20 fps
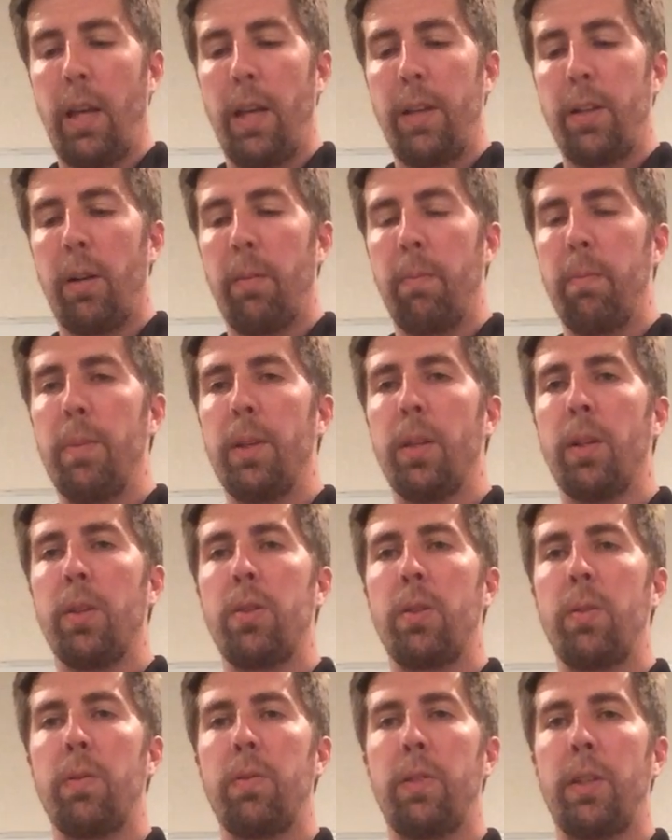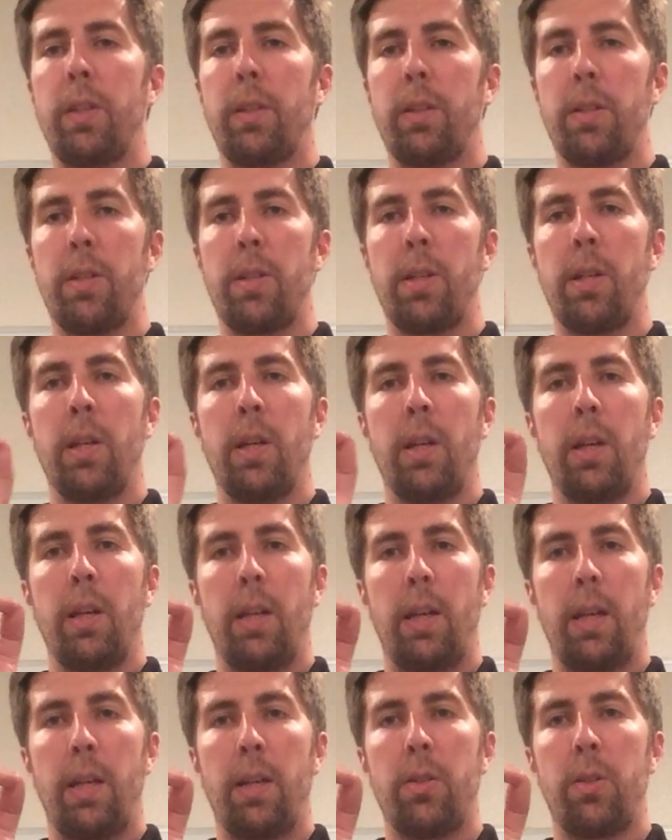and our middle two fingers
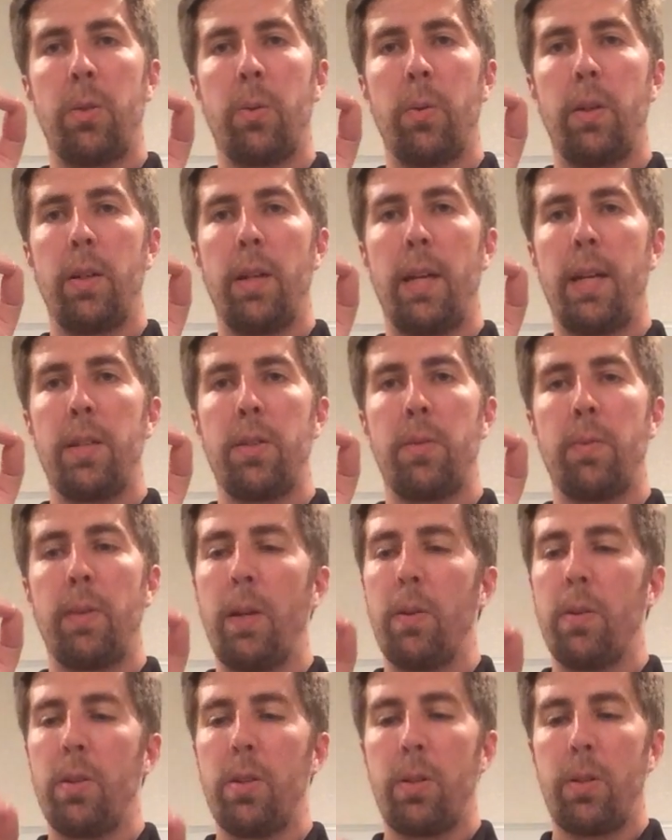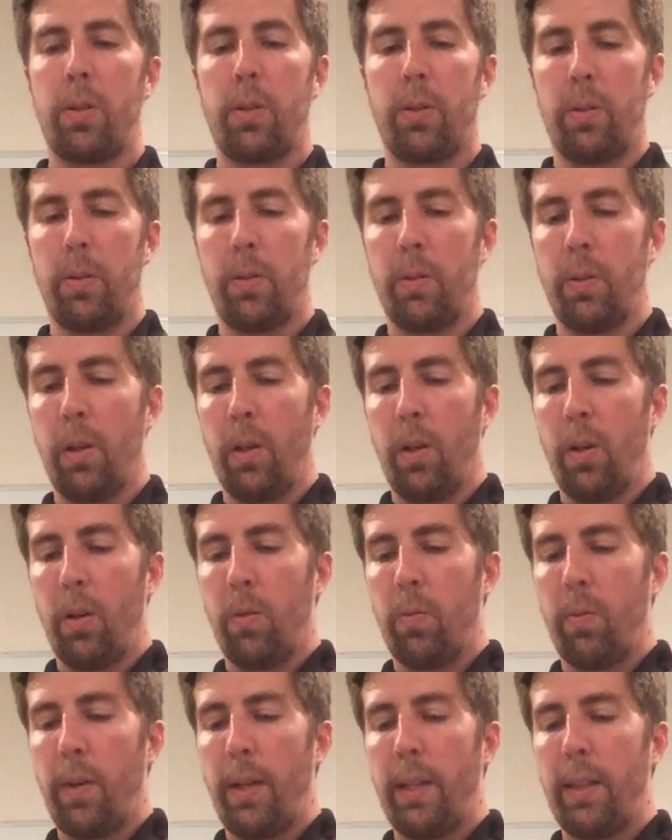into a nice round circle
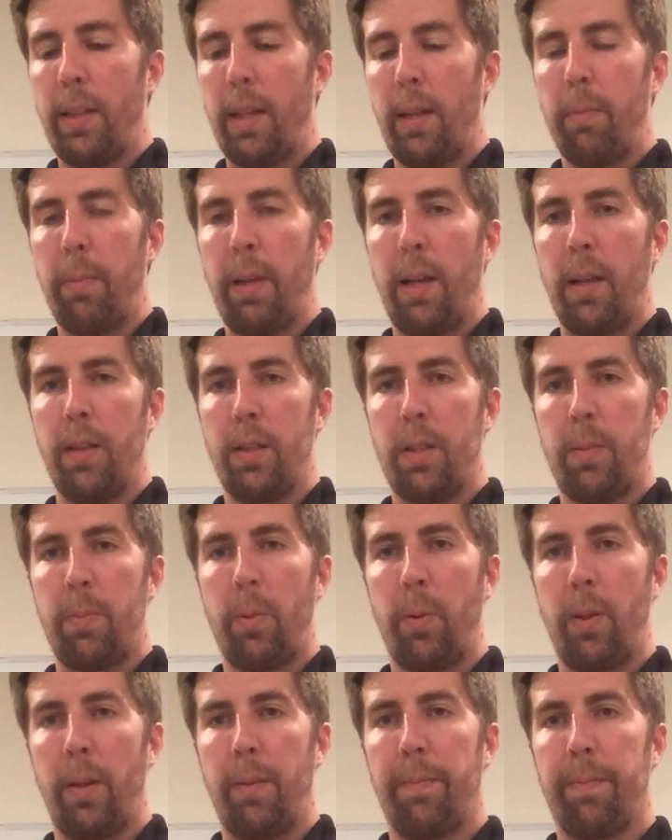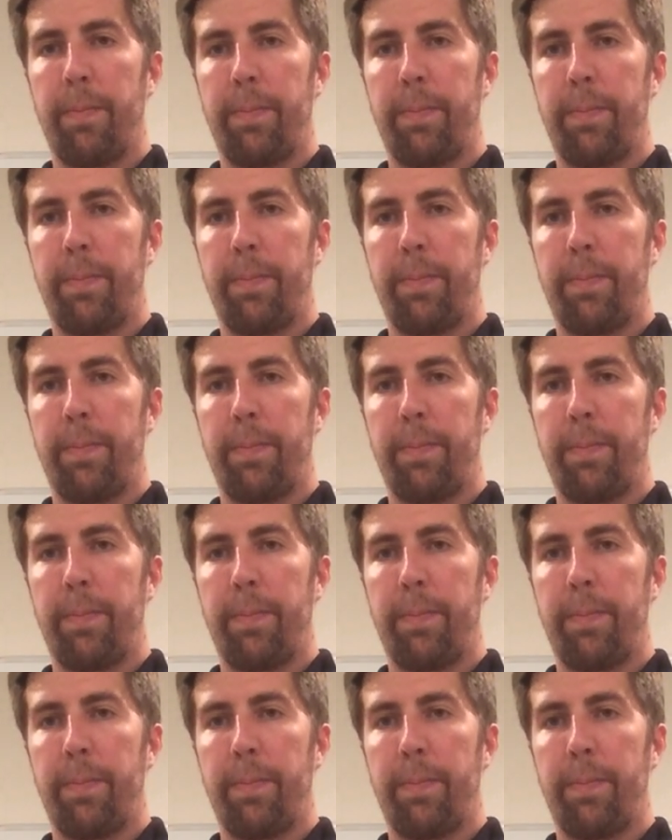right at that balance point